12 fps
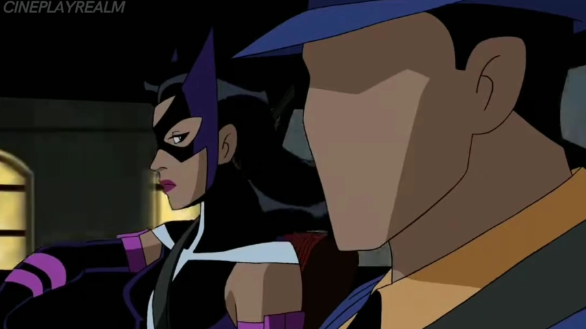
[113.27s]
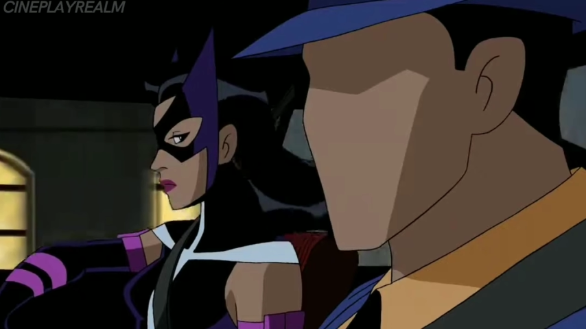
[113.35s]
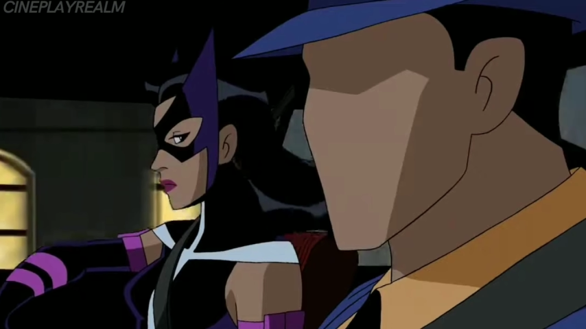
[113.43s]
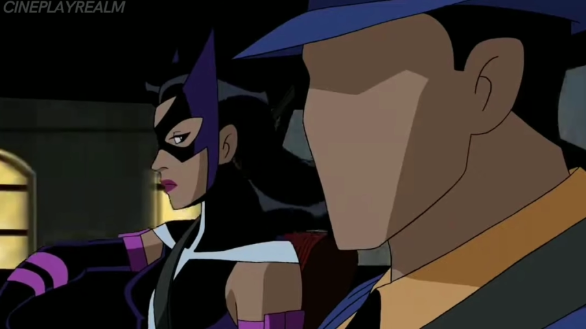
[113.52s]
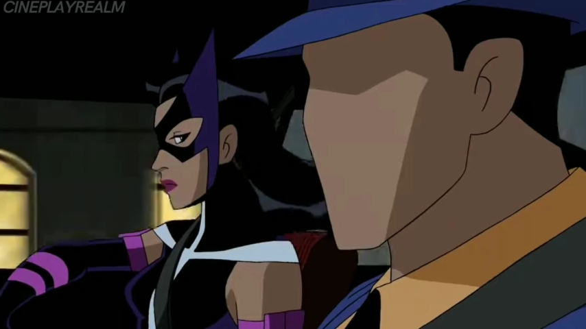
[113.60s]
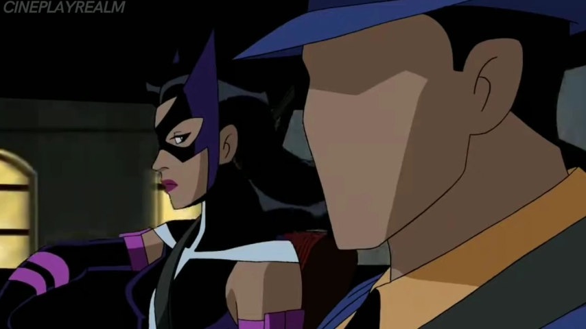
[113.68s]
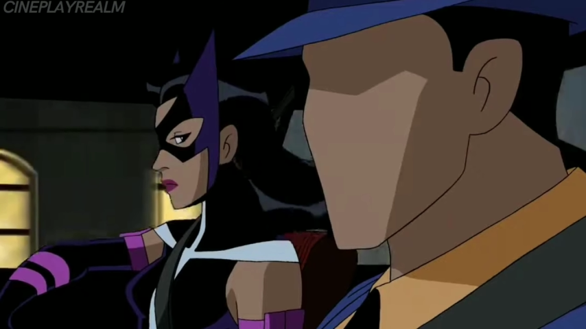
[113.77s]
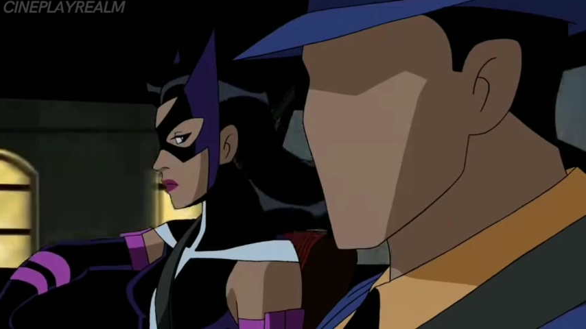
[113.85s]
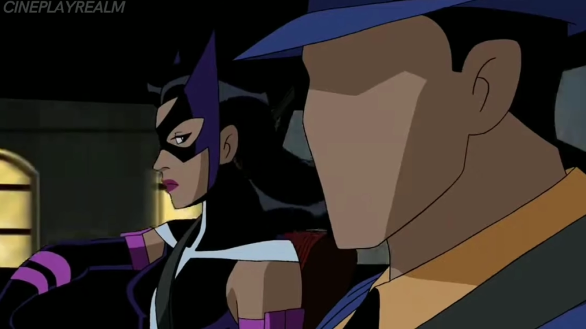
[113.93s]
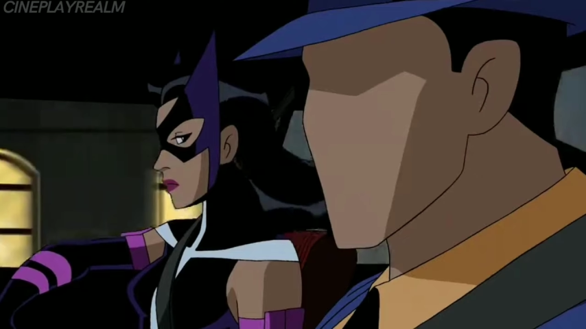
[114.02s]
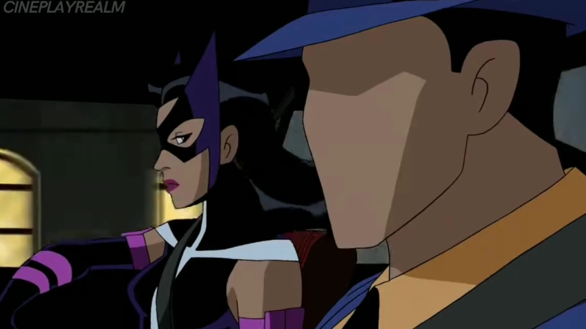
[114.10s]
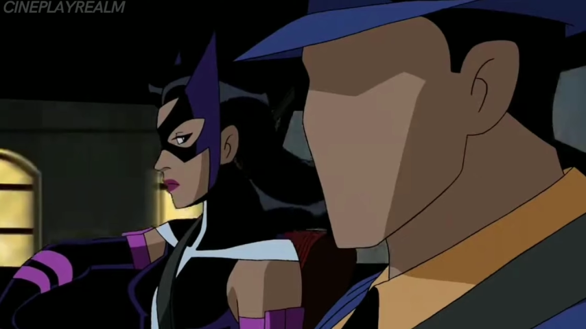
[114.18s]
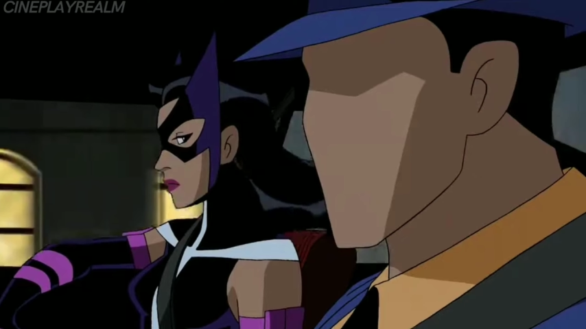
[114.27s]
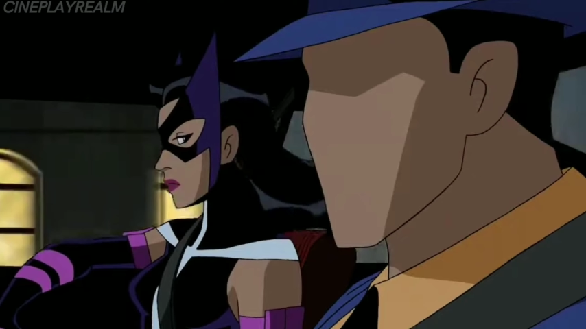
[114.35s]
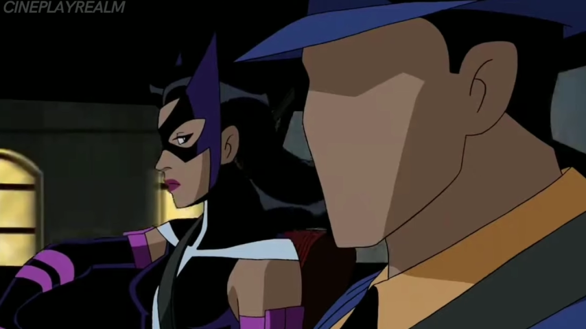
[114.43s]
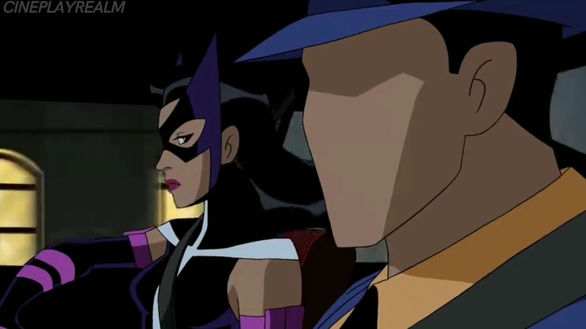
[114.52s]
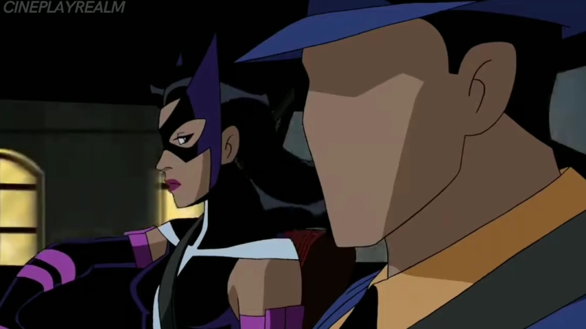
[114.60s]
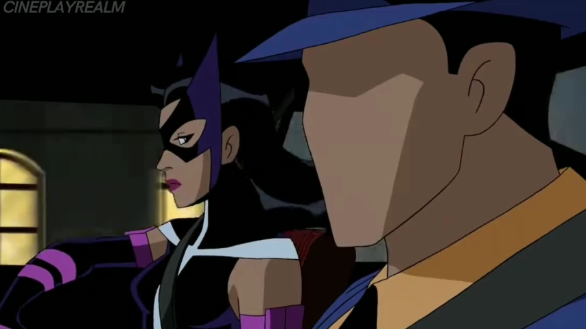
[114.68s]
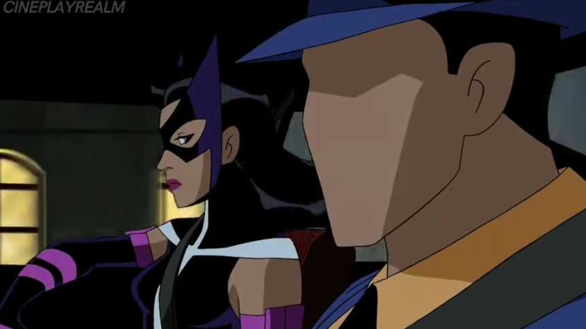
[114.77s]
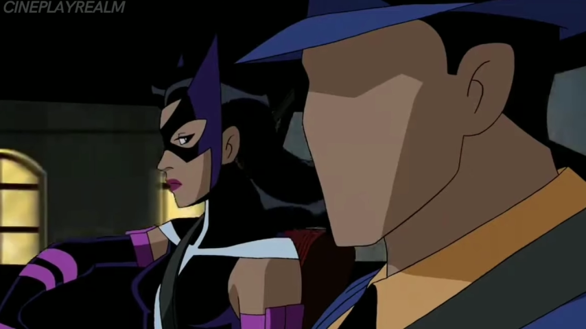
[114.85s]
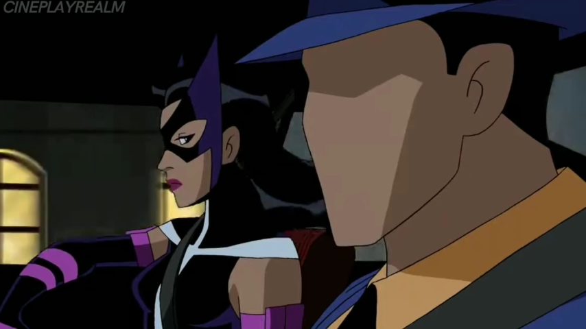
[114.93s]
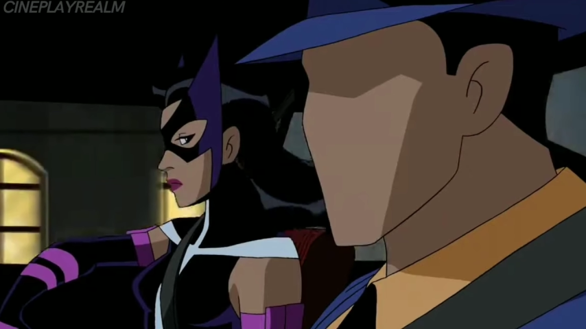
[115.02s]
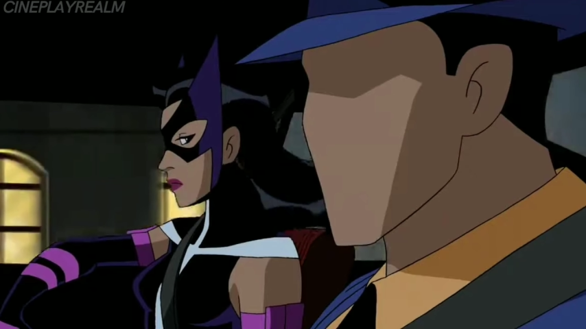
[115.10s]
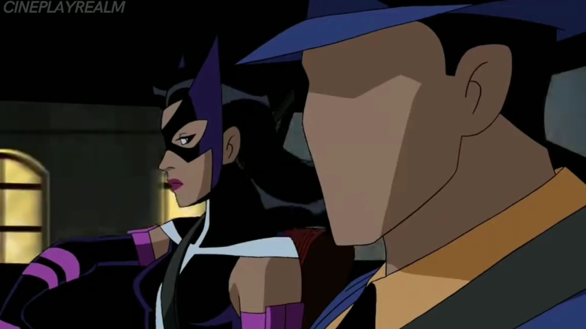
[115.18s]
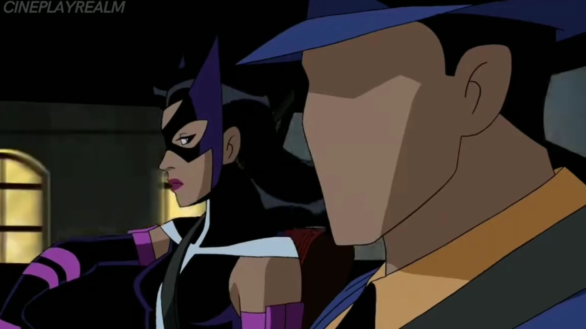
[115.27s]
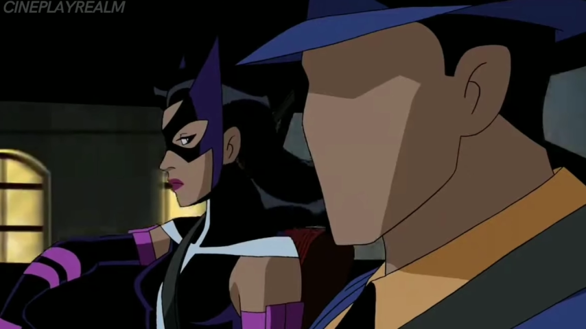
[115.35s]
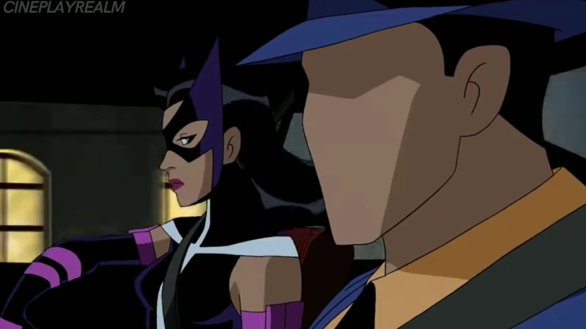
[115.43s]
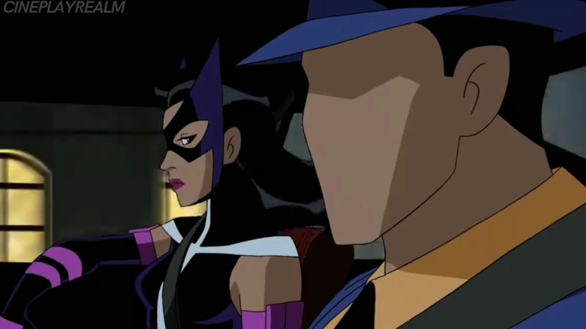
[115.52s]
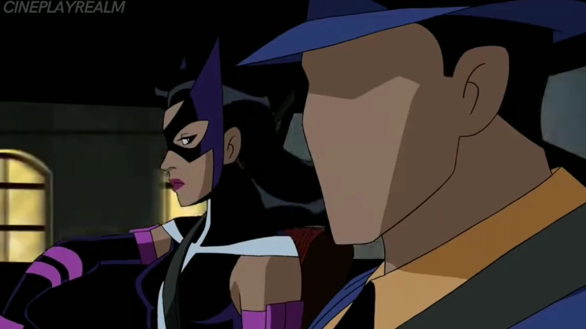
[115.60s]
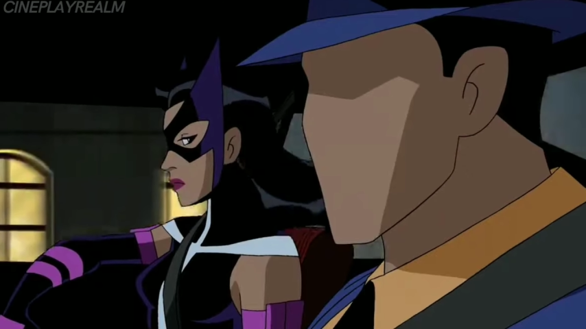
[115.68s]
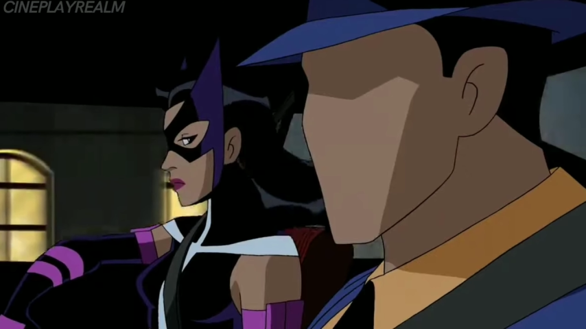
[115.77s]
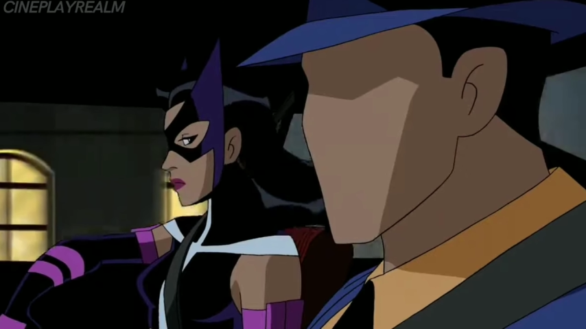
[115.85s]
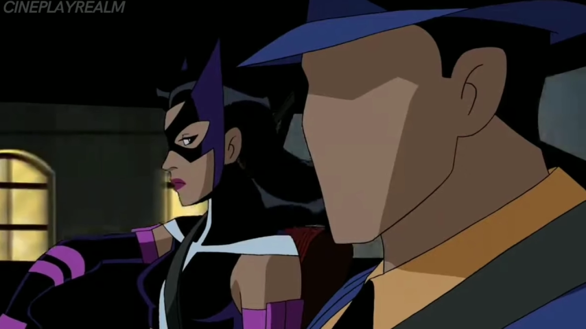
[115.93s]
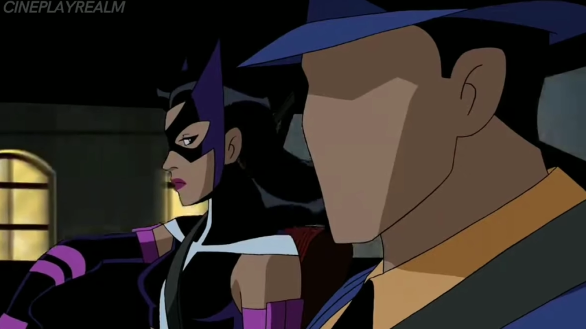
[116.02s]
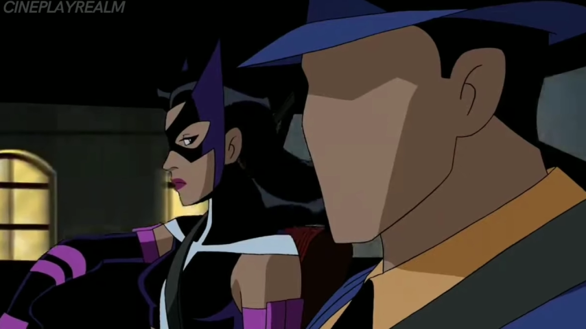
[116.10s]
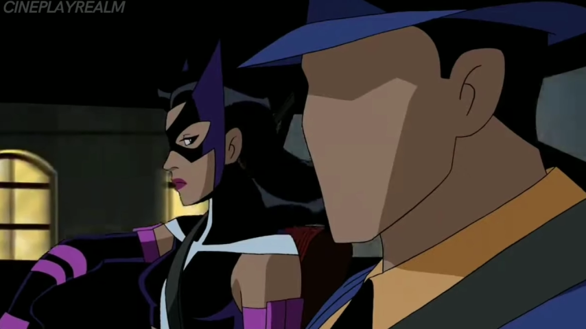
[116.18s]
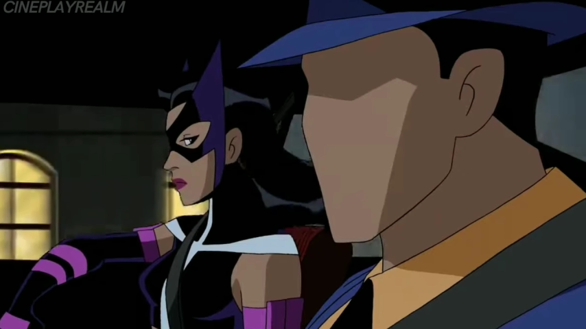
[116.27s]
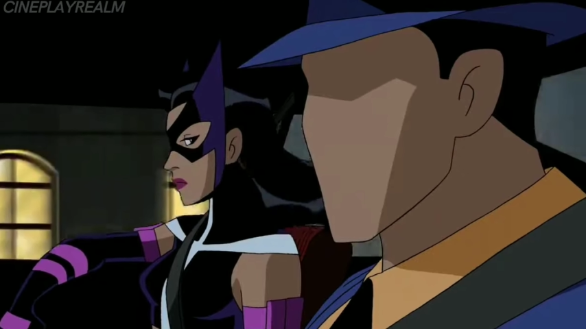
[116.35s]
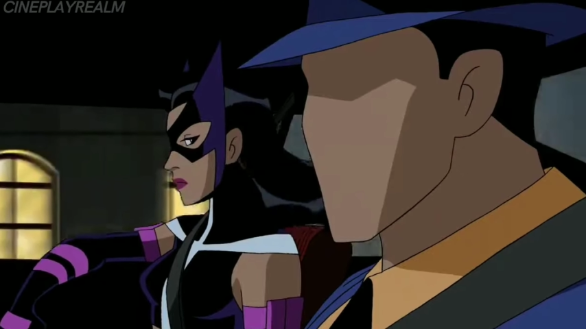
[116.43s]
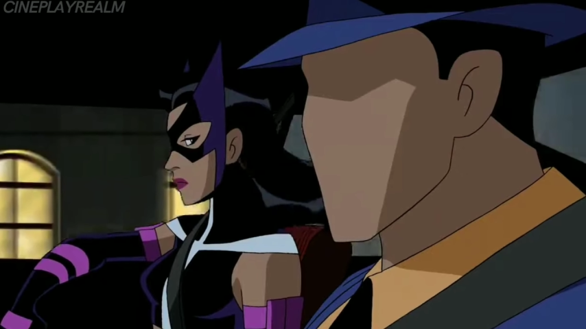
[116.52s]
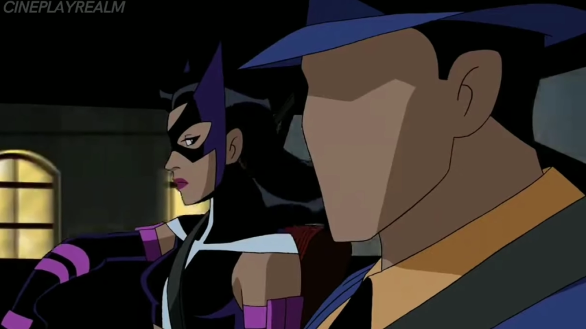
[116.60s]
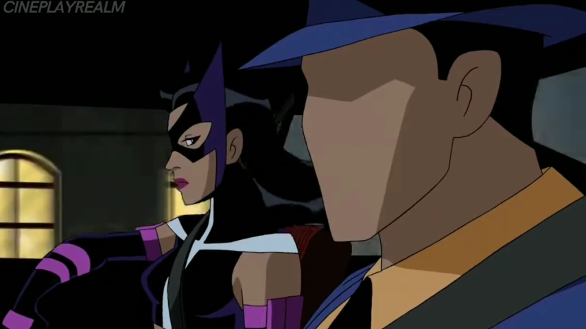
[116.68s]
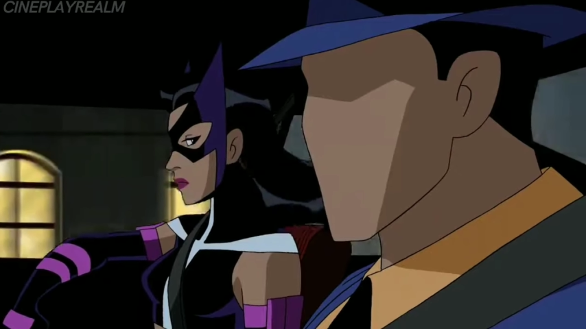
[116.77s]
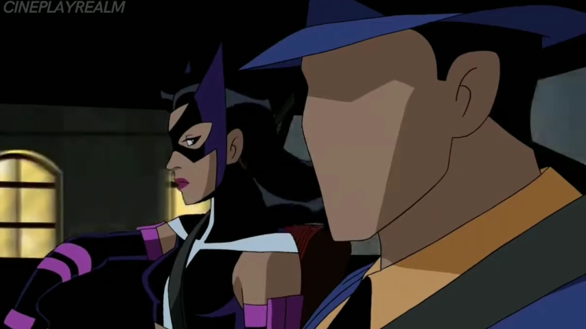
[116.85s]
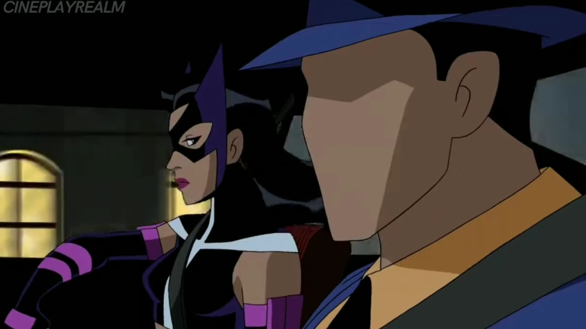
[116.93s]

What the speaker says: [unreadable: no face in view]